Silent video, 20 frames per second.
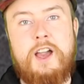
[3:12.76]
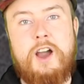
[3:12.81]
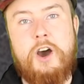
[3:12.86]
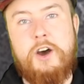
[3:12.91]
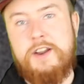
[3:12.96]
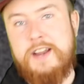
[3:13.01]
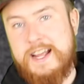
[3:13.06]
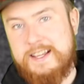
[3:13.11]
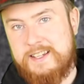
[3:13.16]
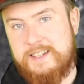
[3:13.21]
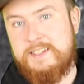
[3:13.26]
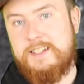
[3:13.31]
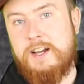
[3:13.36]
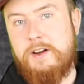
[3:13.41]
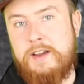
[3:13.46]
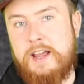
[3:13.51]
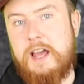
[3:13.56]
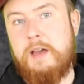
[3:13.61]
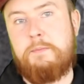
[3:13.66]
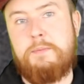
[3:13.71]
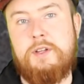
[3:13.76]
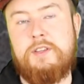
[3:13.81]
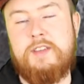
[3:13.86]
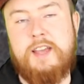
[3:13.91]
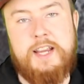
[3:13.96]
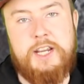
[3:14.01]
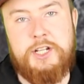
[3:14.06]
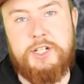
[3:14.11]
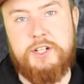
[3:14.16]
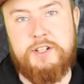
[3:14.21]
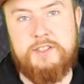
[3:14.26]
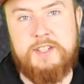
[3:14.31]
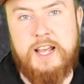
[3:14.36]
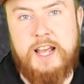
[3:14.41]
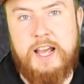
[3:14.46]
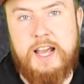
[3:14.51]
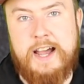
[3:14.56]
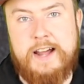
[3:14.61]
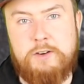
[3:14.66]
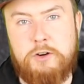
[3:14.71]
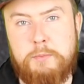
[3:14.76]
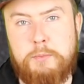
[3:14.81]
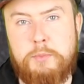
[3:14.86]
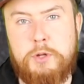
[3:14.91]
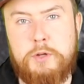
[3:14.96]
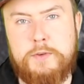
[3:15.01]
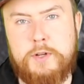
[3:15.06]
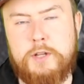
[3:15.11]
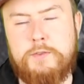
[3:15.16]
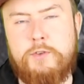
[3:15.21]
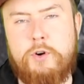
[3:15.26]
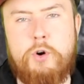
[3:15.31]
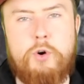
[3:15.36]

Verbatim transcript: unnecessary amputations and removal of